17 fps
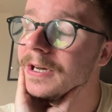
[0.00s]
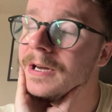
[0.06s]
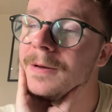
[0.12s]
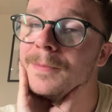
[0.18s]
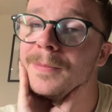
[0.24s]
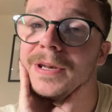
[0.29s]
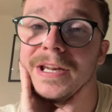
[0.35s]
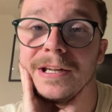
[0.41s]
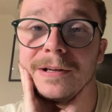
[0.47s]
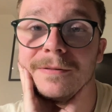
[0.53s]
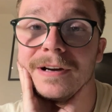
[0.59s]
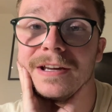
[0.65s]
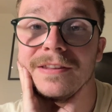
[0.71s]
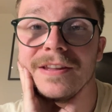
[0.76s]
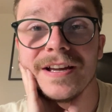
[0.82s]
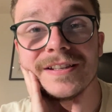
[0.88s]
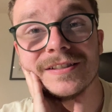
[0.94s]
But anyway,
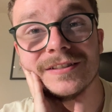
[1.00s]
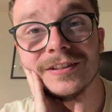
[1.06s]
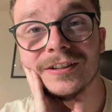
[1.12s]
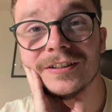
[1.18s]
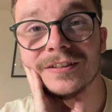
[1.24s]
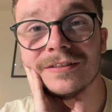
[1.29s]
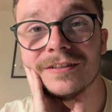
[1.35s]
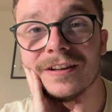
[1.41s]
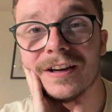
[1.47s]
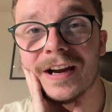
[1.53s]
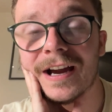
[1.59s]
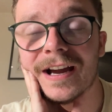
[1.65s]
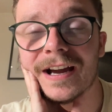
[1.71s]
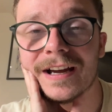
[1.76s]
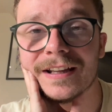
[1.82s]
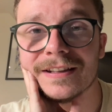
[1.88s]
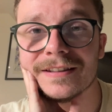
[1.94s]
that's done,
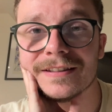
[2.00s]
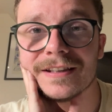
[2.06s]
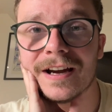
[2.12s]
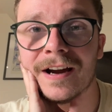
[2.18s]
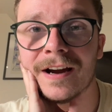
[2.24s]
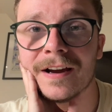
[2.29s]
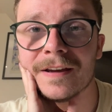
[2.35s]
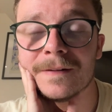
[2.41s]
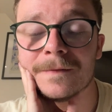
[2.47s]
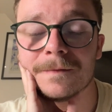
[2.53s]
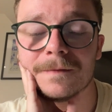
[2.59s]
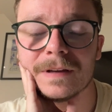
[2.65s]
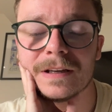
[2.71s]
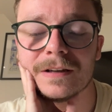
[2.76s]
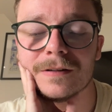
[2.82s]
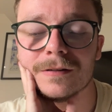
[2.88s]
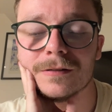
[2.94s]
and I
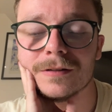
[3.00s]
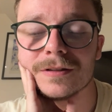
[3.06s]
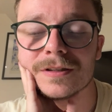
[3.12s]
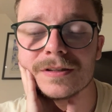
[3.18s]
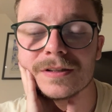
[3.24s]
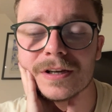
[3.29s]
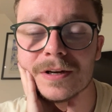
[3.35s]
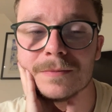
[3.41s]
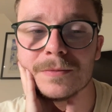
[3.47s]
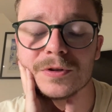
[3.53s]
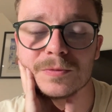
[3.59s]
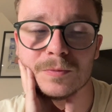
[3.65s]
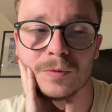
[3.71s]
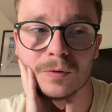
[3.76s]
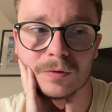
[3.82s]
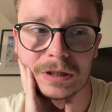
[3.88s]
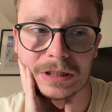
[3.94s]
feel so much
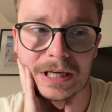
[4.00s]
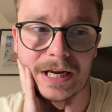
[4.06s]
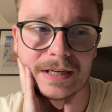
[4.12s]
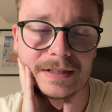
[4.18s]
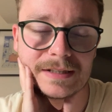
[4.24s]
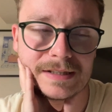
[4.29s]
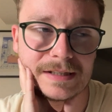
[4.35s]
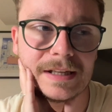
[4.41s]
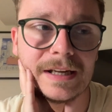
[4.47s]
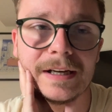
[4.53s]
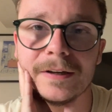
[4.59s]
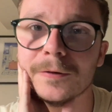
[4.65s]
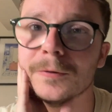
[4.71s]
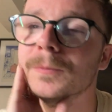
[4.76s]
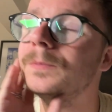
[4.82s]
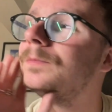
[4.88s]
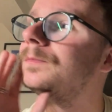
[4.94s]
more relaxed now.